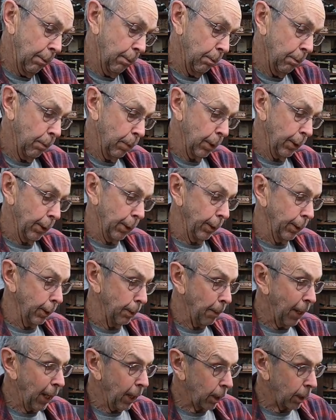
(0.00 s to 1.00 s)
put her in the
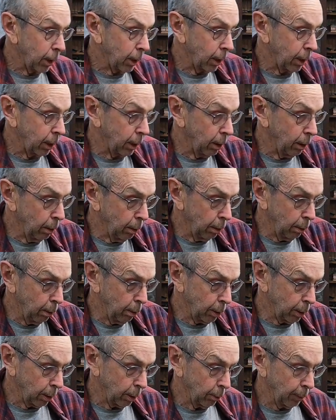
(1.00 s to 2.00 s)
box too,
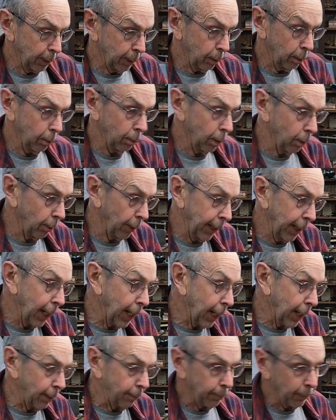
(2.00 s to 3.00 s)
so we know what we
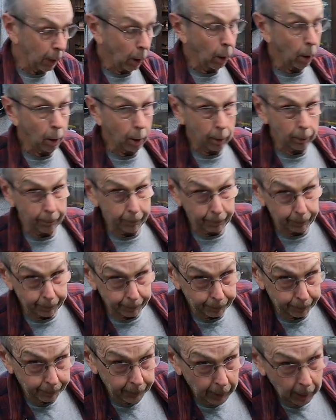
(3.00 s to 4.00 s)
got. Oh, and
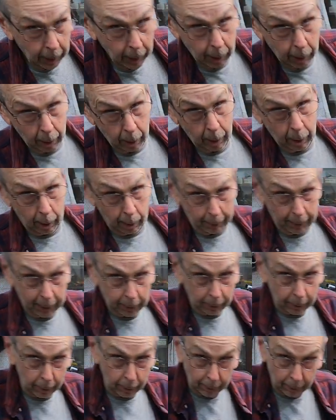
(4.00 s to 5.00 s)
might as
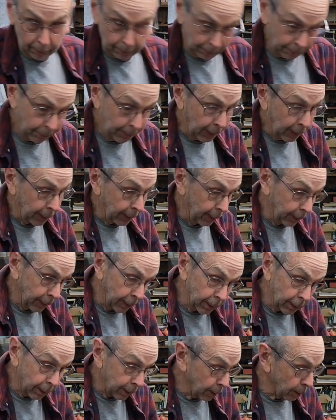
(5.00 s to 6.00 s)
well tell you this
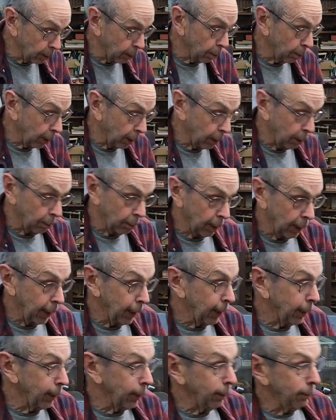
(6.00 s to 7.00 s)
too while we're at
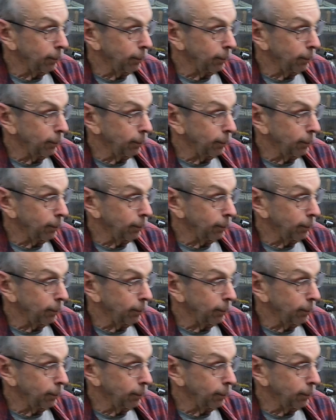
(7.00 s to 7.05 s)
it.